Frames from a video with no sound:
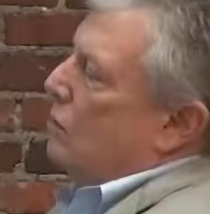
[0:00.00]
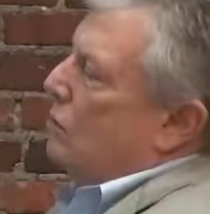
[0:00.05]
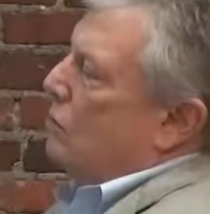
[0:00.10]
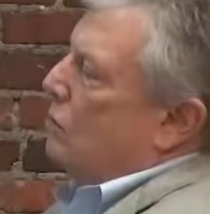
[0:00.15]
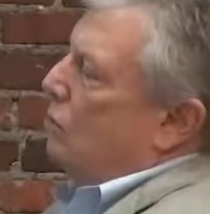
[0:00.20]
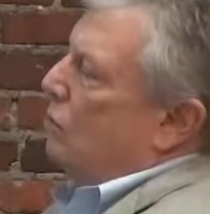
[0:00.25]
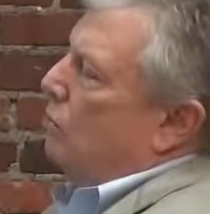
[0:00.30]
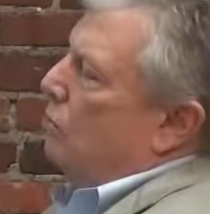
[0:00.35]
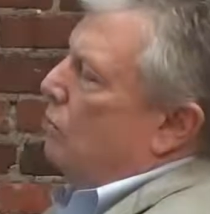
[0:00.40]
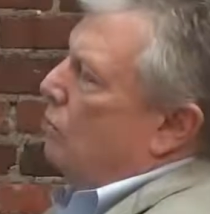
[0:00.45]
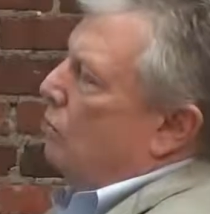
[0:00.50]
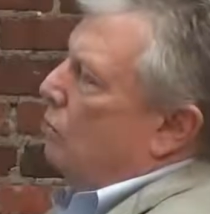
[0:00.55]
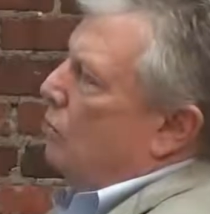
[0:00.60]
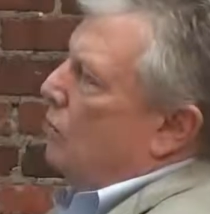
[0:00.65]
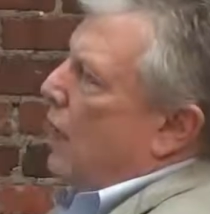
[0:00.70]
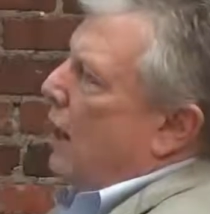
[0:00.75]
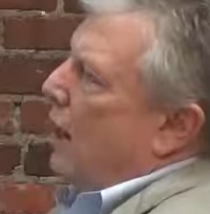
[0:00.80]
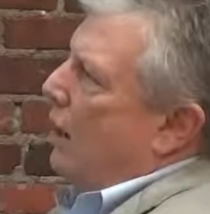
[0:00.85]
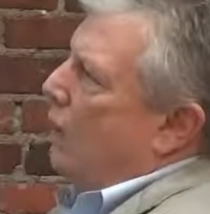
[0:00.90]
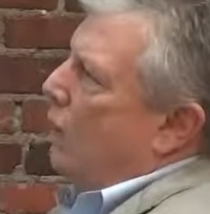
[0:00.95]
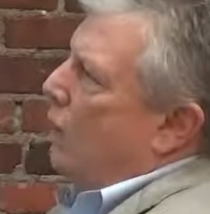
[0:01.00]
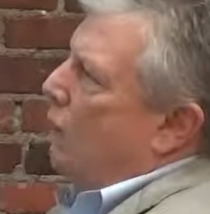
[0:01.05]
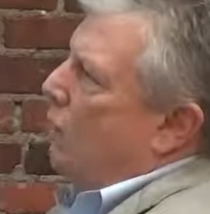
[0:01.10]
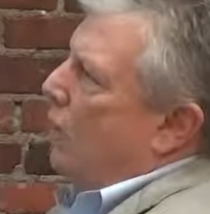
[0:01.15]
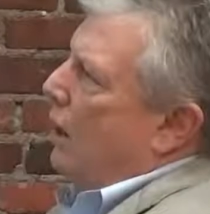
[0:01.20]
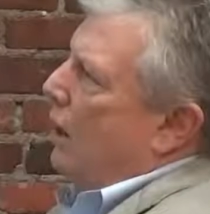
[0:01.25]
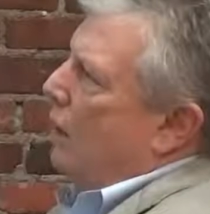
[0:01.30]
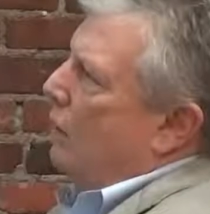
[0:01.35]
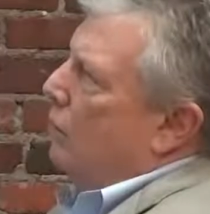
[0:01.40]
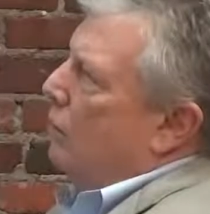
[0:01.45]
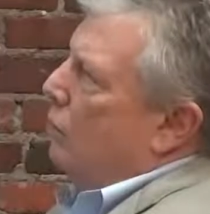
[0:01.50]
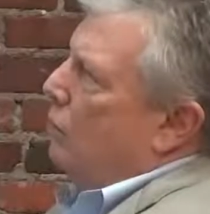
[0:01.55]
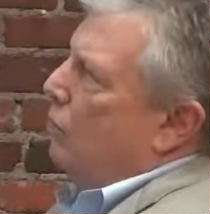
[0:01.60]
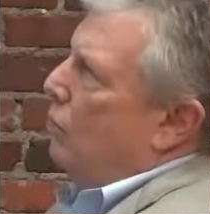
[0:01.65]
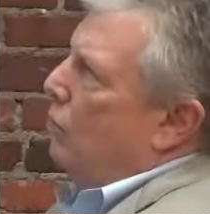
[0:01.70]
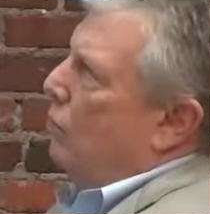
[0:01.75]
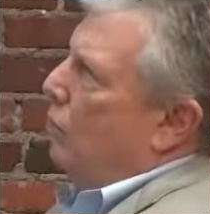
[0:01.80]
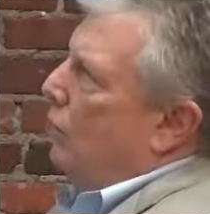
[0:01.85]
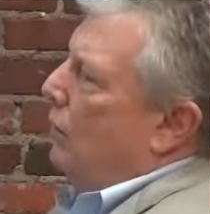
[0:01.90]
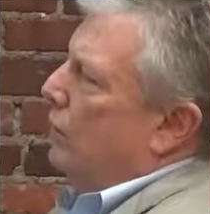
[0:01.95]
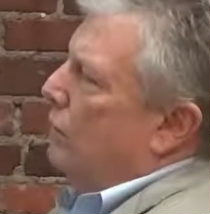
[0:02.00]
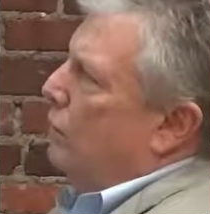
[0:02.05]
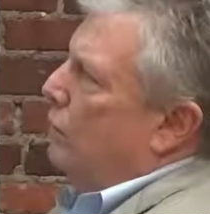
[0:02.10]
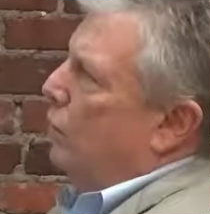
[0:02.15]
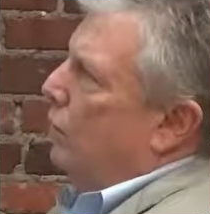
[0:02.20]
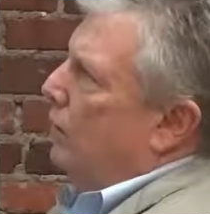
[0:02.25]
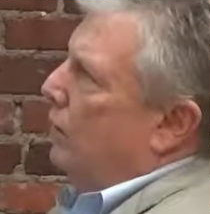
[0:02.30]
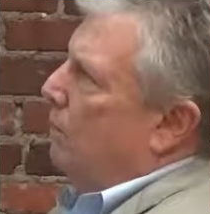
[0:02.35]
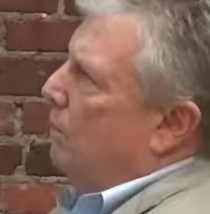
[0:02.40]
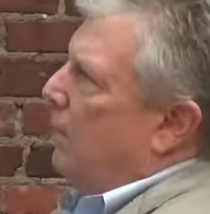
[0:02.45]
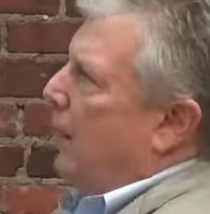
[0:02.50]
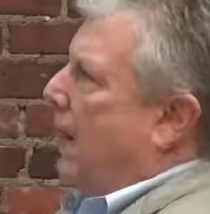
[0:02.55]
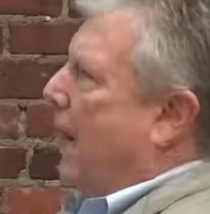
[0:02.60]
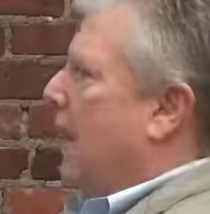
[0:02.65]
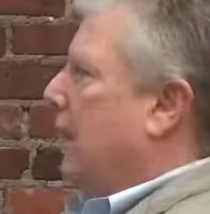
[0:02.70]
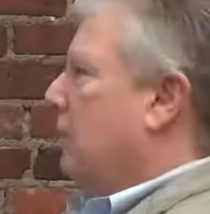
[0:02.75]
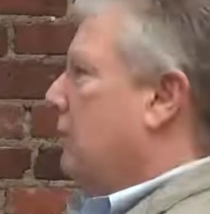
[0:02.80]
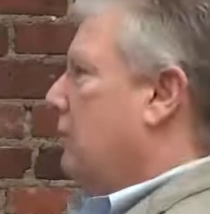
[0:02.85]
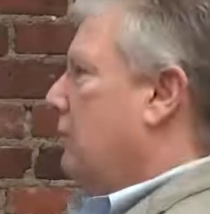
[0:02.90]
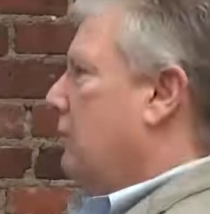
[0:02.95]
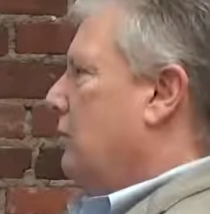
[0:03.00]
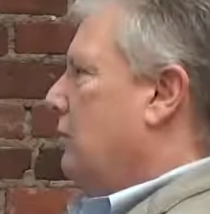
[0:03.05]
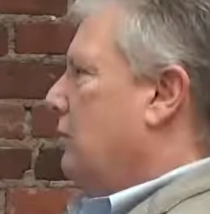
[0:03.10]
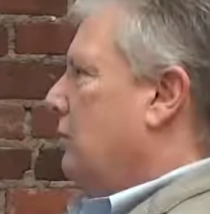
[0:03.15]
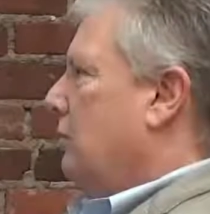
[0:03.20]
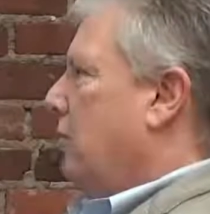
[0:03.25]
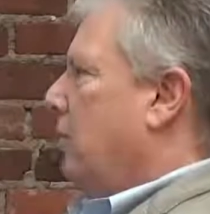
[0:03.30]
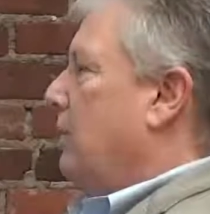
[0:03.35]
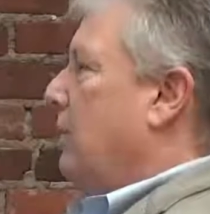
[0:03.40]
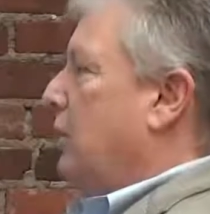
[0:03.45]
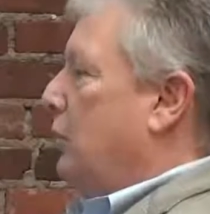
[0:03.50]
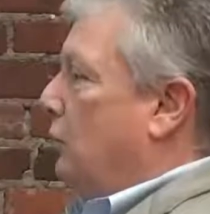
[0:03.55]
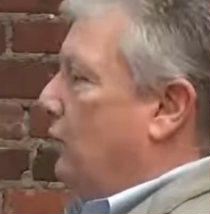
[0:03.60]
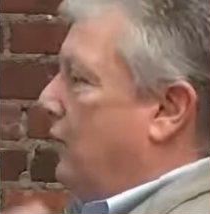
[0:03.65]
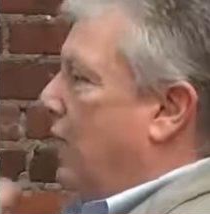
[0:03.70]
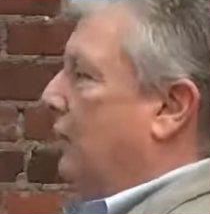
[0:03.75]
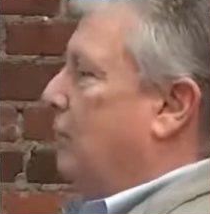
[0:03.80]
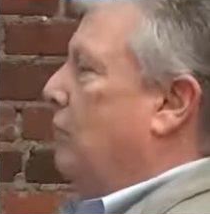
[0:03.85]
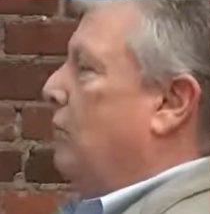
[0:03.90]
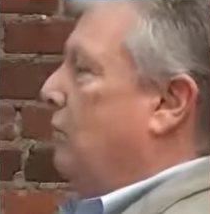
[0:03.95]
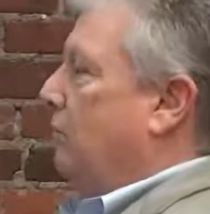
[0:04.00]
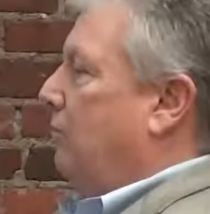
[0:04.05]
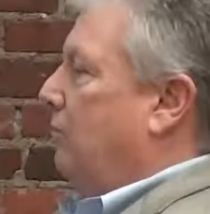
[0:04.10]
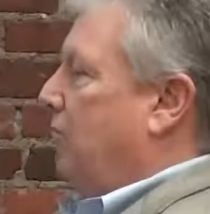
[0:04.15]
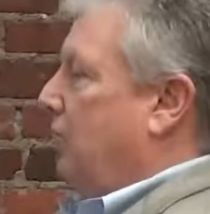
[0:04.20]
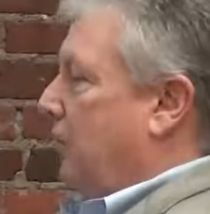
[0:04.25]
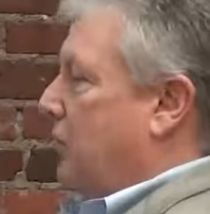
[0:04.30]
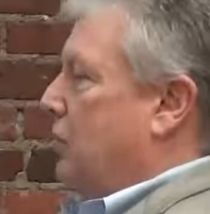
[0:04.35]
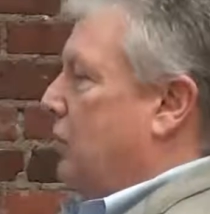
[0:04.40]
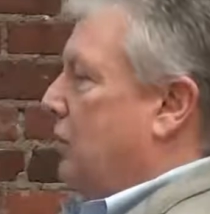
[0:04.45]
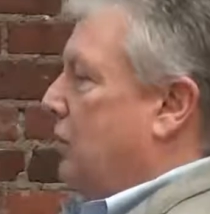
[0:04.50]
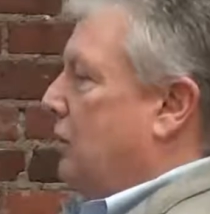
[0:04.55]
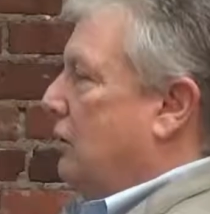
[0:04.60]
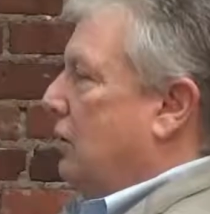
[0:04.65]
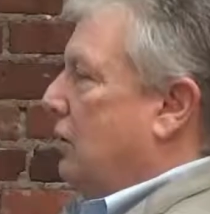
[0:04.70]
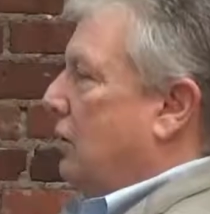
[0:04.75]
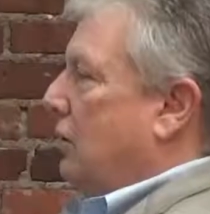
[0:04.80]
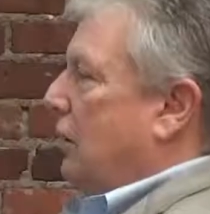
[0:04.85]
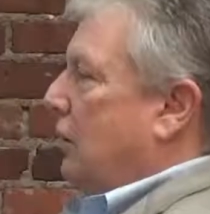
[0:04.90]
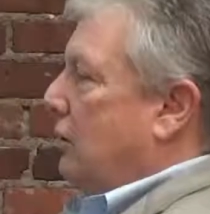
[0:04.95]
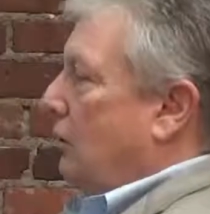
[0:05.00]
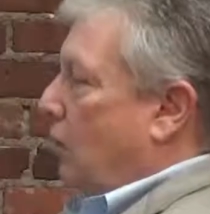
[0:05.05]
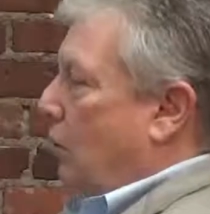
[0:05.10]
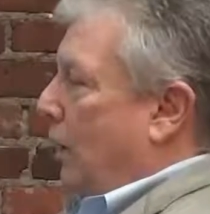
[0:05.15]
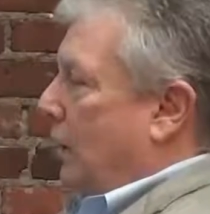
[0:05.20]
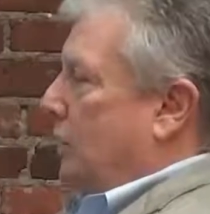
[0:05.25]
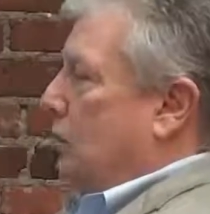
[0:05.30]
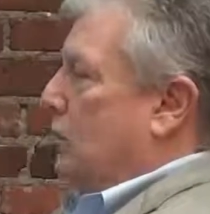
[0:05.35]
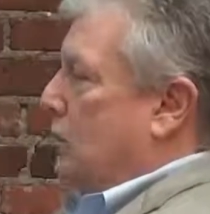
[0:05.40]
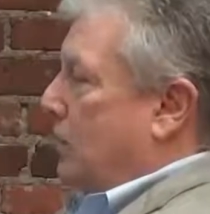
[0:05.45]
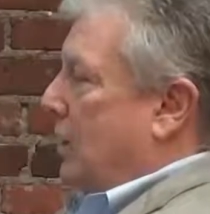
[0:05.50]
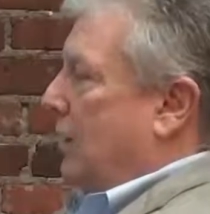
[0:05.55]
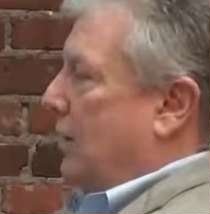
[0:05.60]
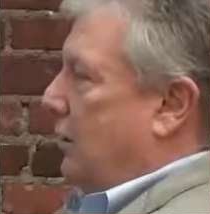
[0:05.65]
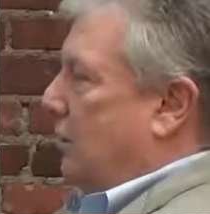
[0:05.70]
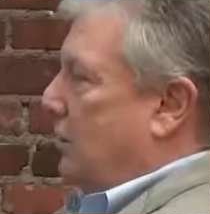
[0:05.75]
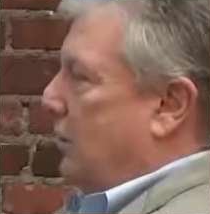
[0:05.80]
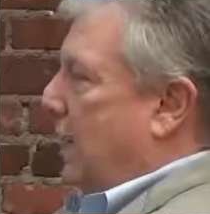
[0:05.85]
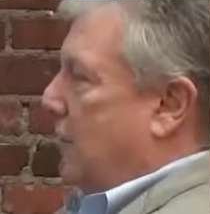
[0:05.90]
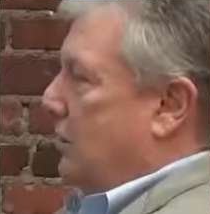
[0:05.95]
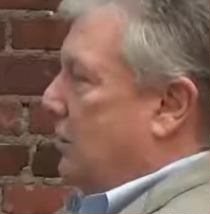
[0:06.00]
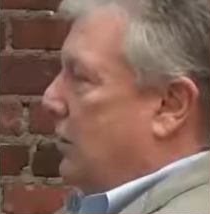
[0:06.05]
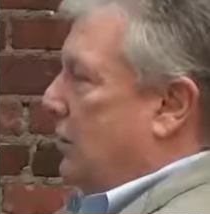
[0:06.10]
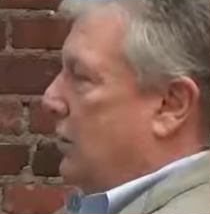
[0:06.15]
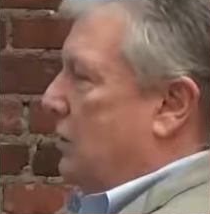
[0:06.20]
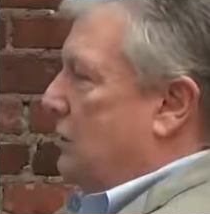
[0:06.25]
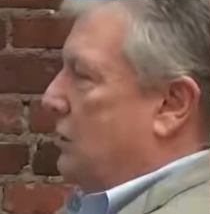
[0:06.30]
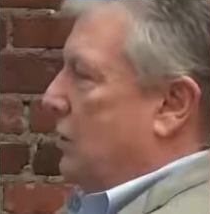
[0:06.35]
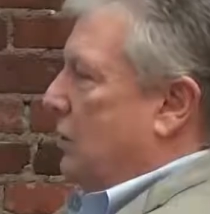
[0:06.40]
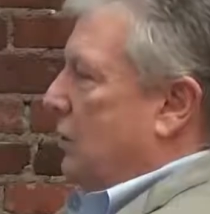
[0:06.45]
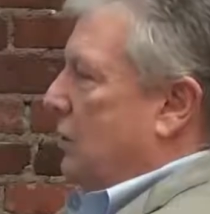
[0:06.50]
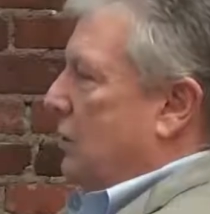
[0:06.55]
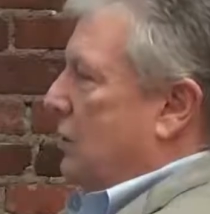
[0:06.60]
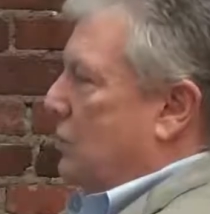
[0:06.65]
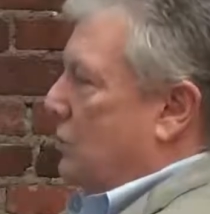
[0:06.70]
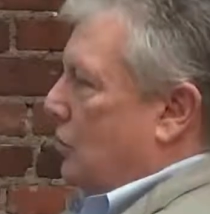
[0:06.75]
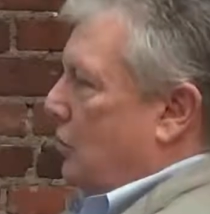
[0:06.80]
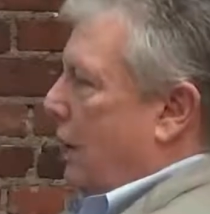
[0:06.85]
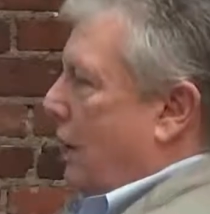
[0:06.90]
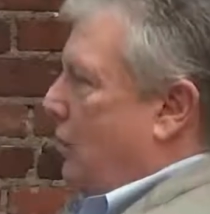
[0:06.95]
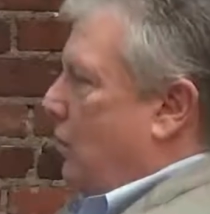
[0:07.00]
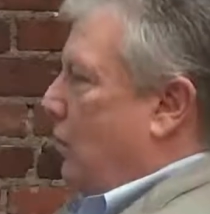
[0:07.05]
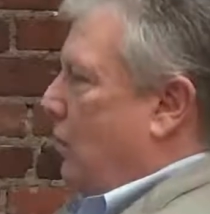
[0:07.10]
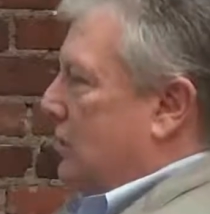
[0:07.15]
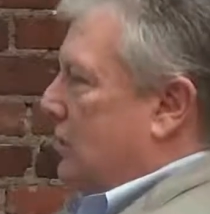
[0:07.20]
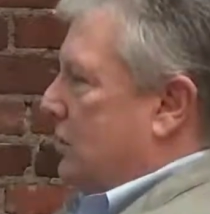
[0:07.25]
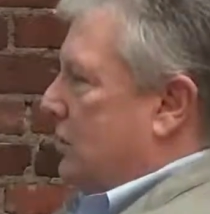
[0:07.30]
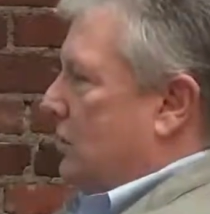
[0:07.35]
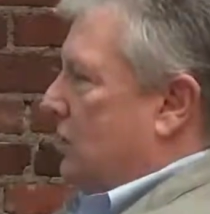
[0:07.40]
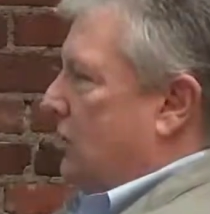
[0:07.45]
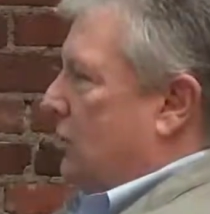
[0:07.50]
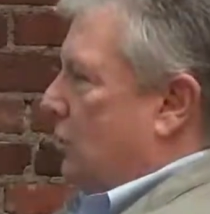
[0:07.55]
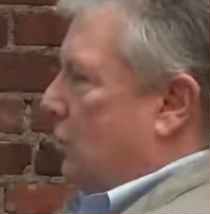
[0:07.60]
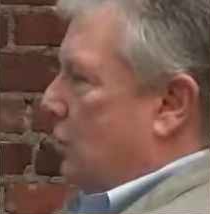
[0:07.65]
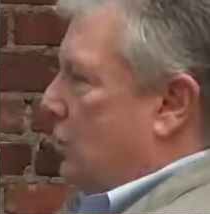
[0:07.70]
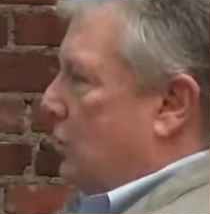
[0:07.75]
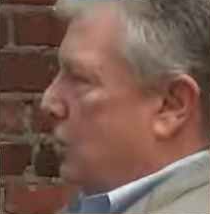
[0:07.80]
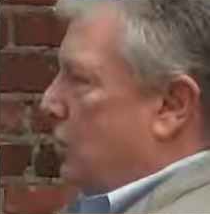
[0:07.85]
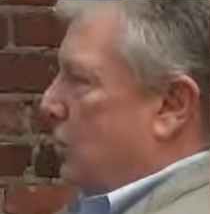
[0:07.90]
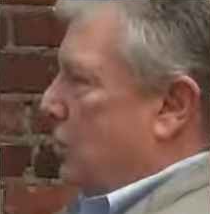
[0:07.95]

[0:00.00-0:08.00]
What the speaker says: So how are you going to impact? I mean, you've got the vision, you understand the message. So now, what's the solution?